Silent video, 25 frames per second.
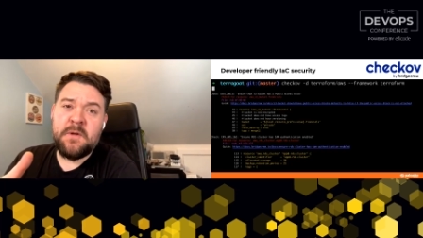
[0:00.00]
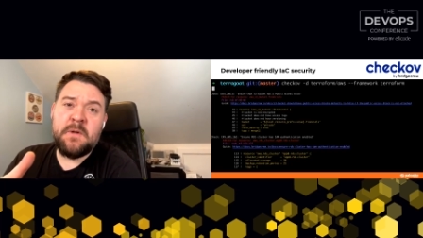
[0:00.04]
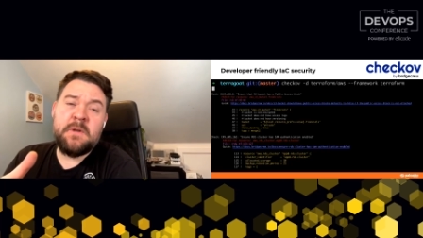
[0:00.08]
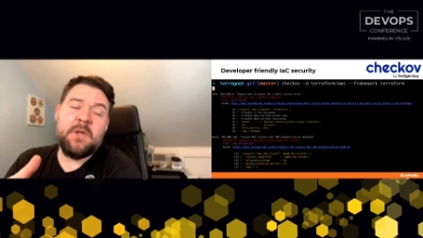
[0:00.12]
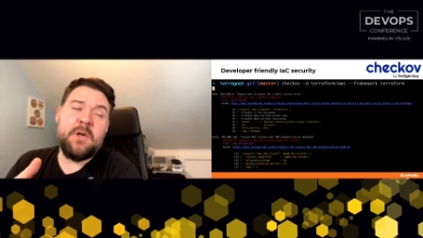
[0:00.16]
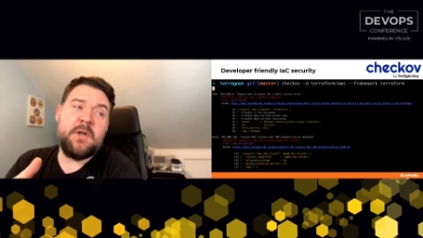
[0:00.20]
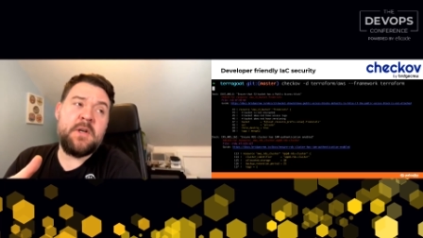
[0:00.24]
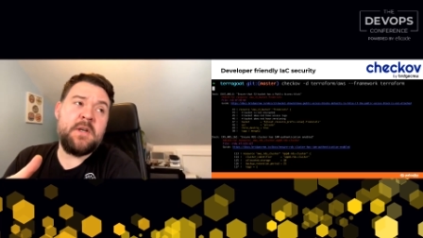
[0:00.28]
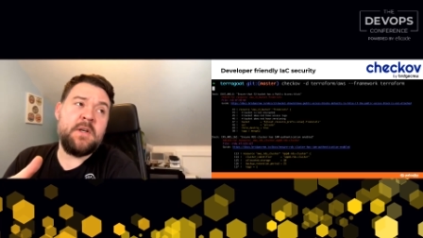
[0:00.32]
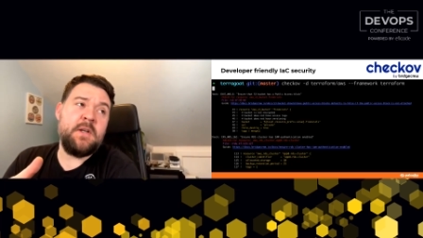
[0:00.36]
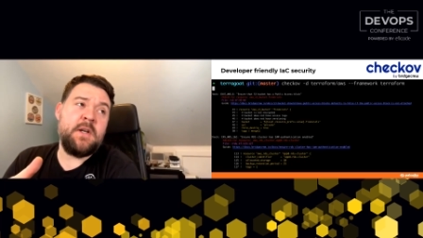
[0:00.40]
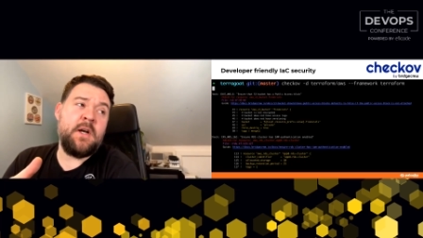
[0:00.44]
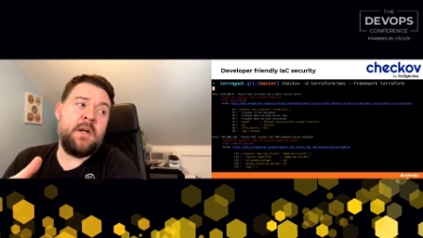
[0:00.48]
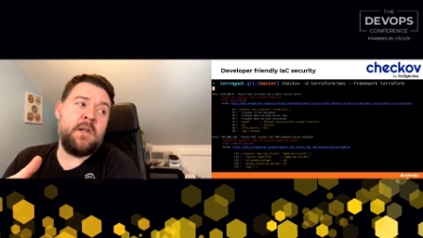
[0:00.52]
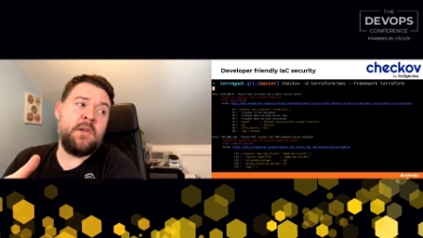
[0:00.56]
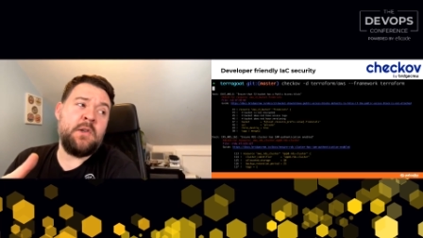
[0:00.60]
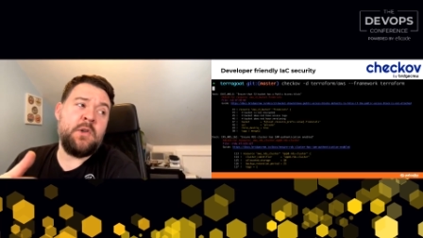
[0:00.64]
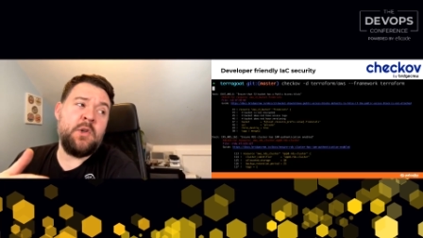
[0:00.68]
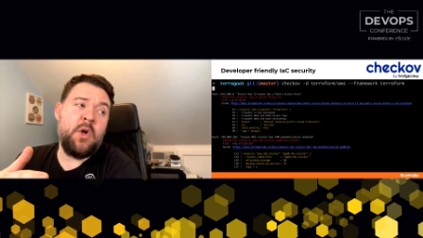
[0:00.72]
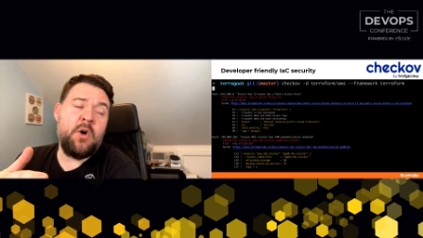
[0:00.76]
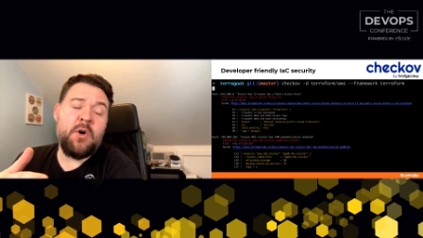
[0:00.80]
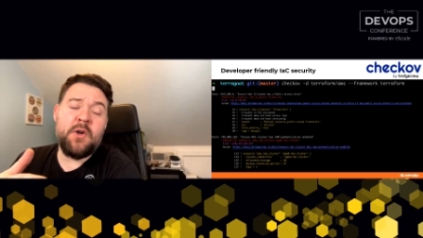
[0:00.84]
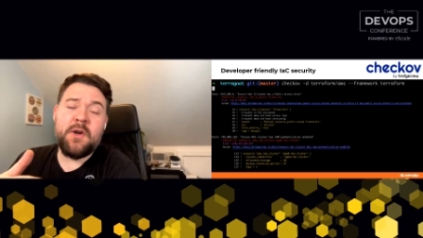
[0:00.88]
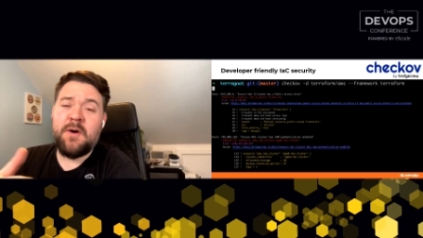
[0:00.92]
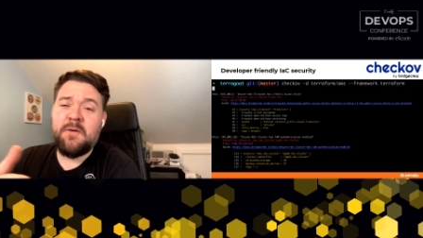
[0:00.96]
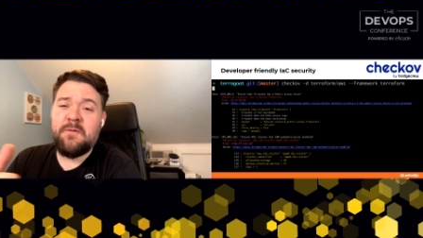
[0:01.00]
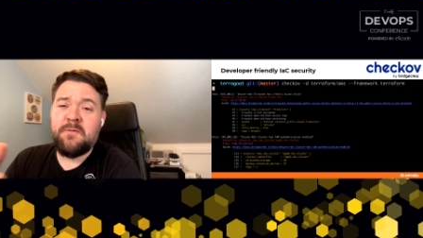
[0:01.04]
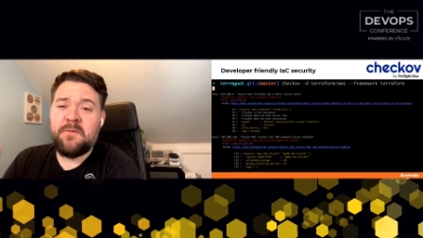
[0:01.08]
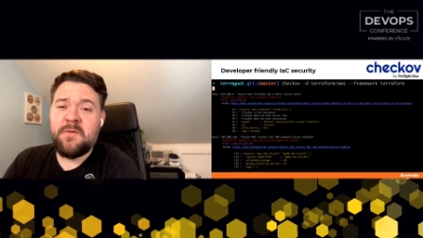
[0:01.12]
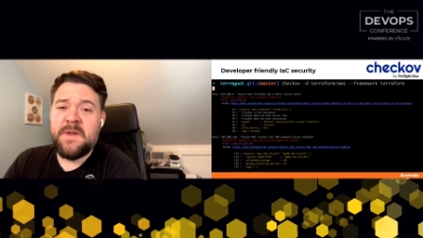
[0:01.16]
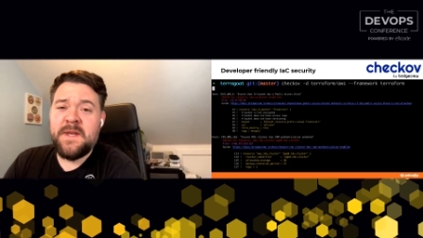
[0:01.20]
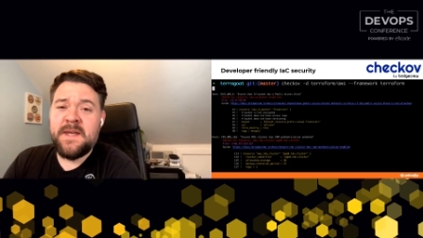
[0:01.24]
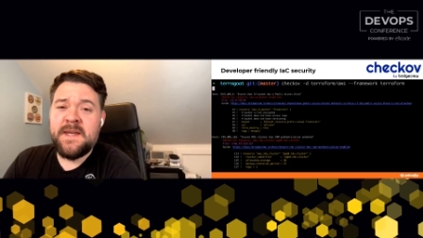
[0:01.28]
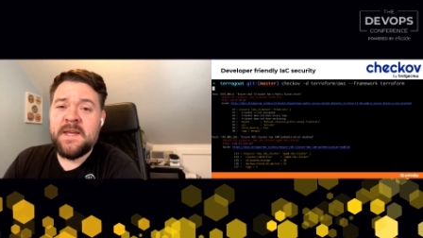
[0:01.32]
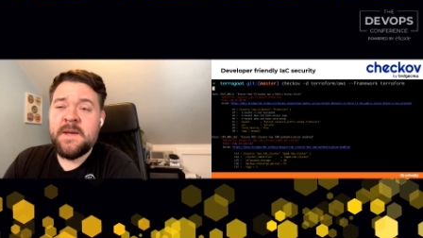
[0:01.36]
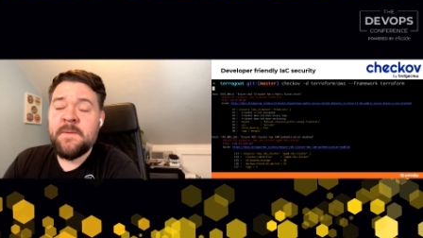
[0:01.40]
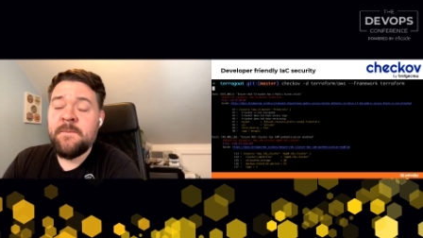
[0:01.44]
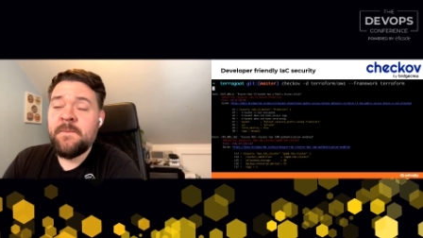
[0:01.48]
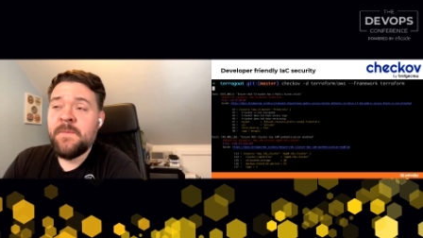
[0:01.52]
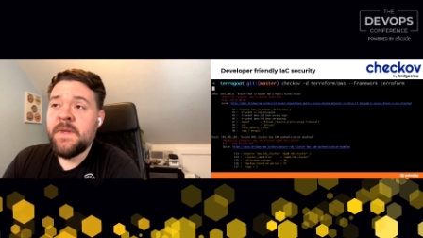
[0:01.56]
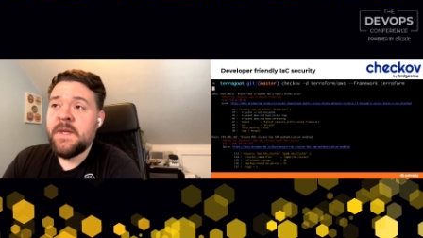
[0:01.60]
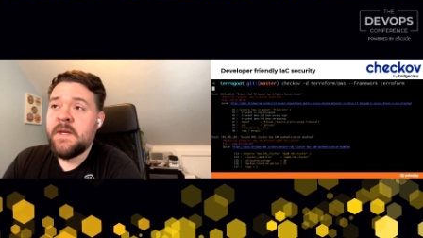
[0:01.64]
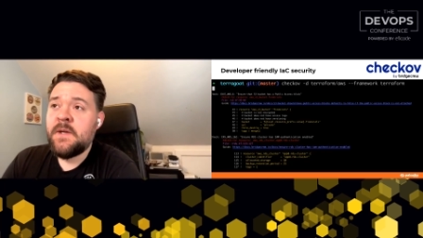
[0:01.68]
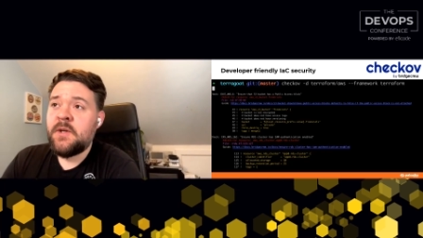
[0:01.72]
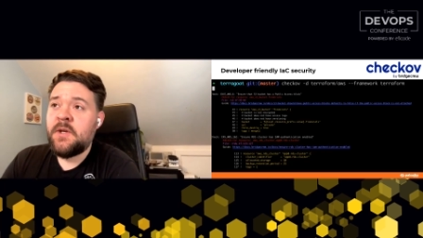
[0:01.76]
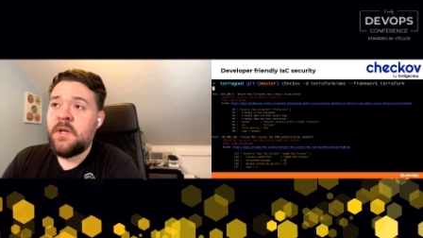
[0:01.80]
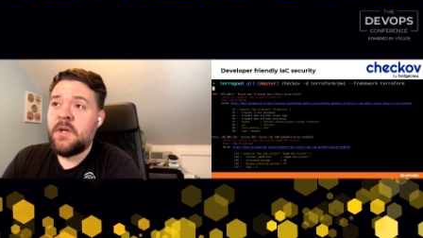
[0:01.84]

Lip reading: if you look at a lot of the,